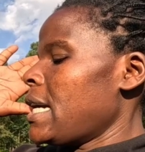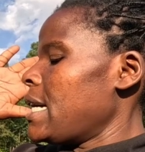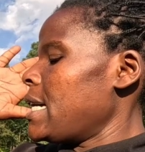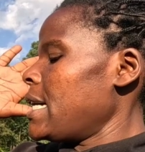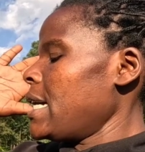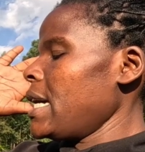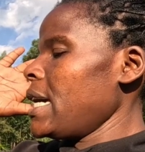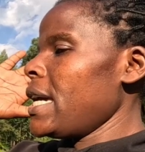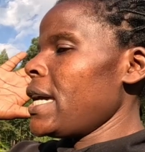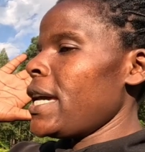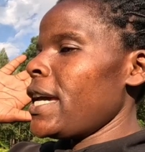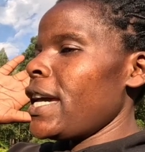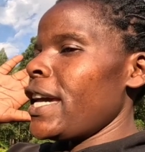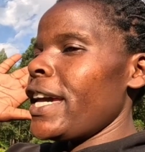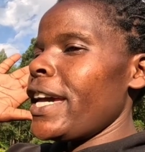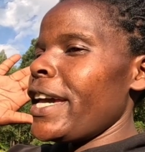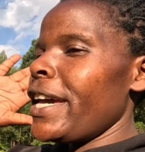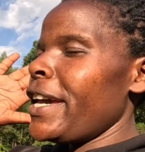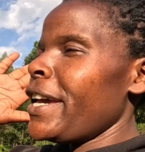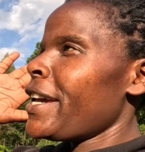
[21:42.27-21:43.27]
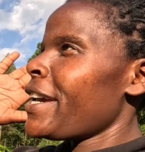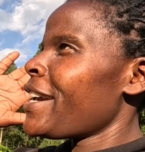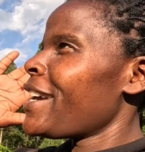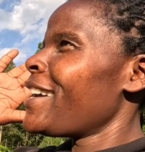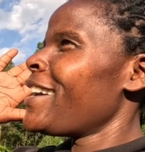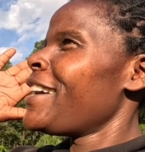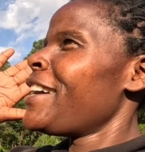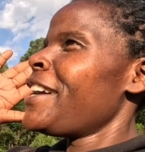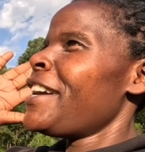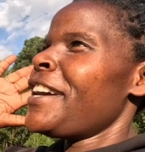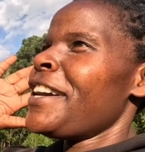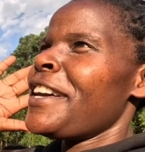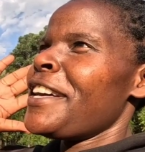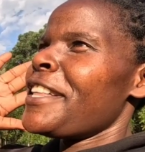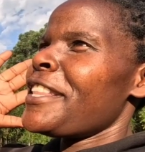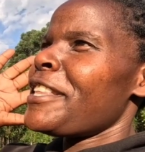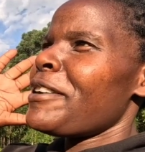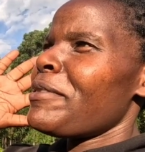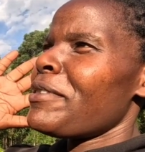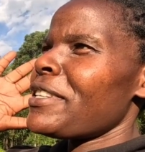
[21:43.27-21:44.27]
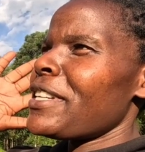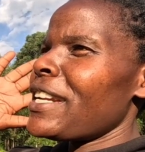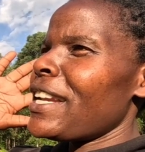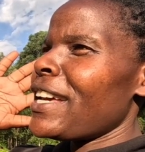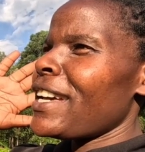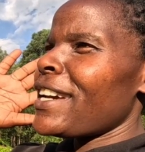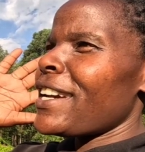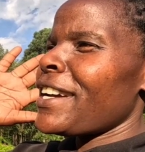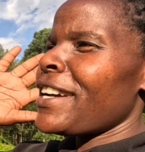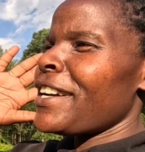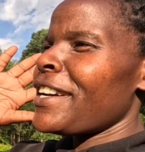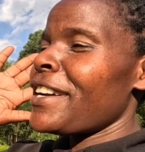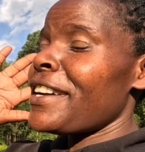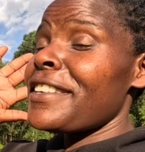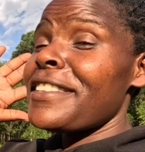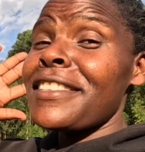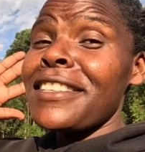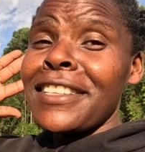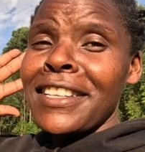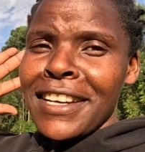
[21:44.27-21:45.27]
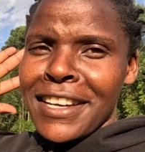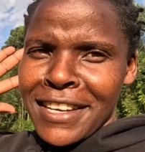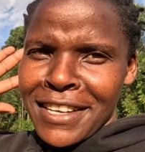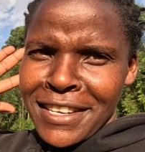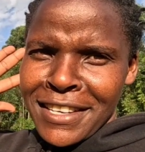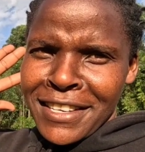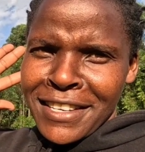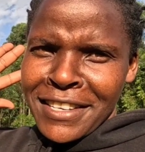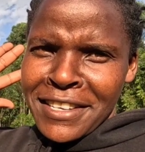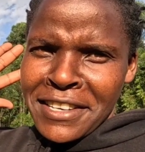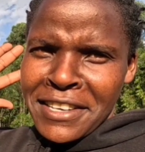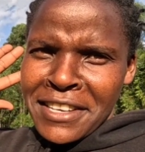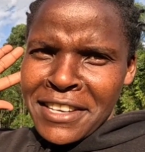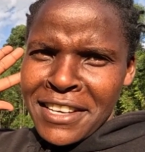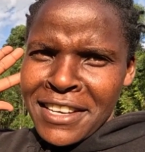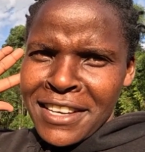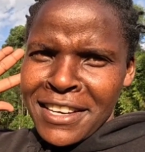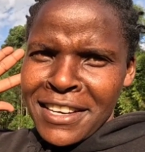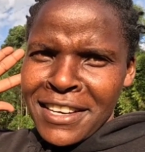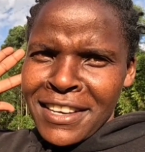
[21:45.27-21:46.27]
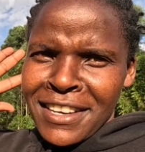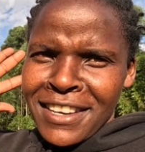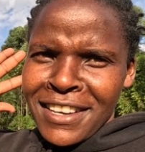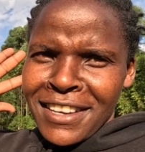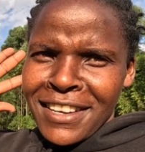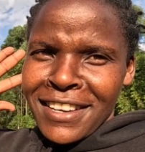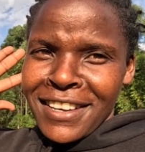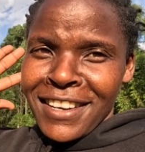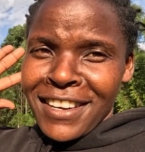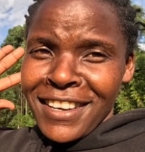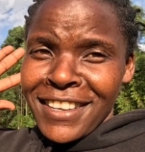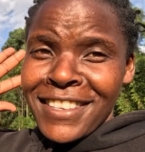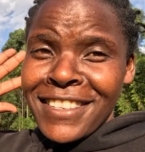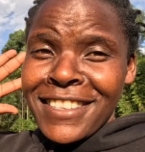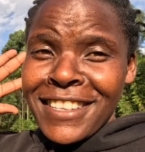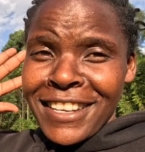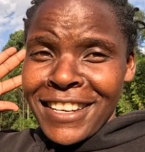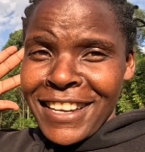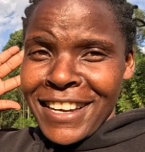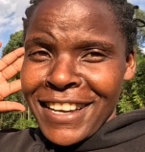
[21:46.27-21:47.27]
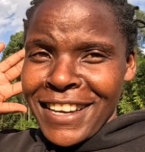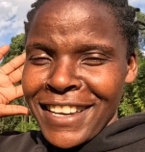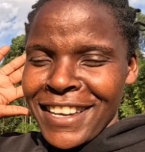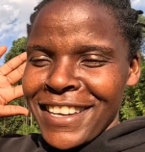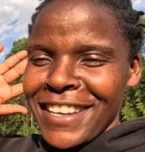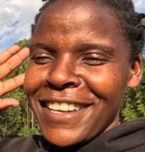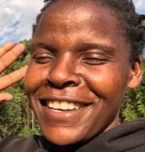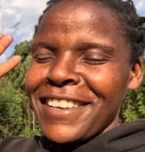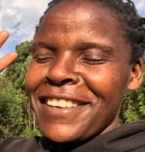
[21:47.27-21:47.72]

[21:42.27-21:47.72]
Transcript: hey, they'll say like, it's a lie. Yeah, it's a lie.